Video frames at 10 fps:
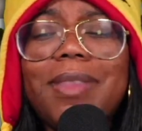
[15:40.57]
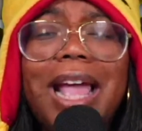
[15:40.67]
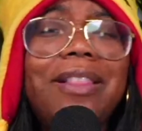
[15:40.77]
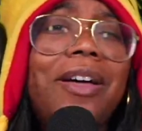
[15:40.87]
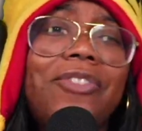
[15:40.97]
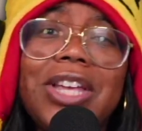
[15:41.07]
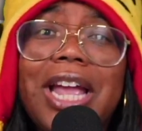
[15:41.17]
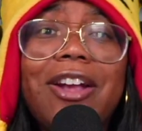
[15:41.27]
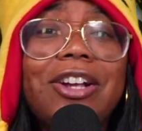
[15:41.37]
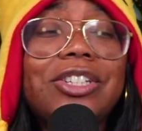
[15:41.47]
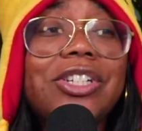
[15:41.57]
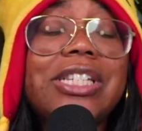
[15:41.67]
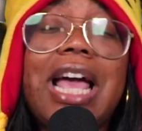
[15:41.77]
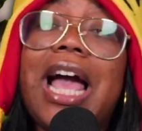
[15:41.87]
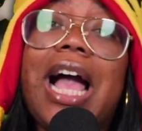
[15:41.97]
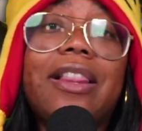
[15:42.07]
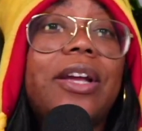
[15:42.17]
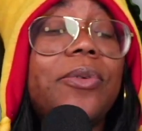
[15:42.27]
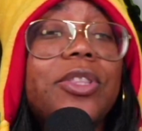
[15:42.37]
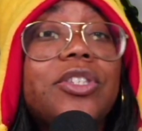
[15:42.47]
I love the characters. I
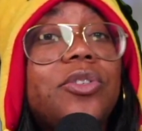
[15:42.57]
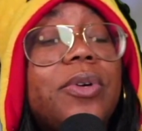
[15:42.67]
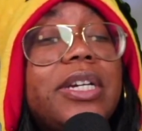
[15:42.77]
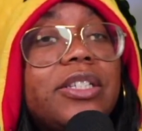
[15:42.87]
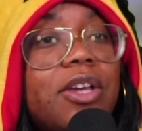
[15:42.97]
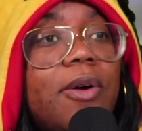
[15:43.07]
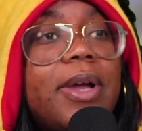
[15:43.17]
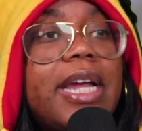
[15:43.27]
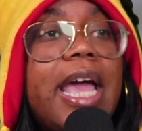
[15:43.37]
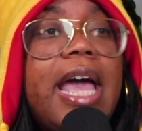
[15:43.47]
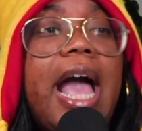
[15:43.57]
like where the story is going.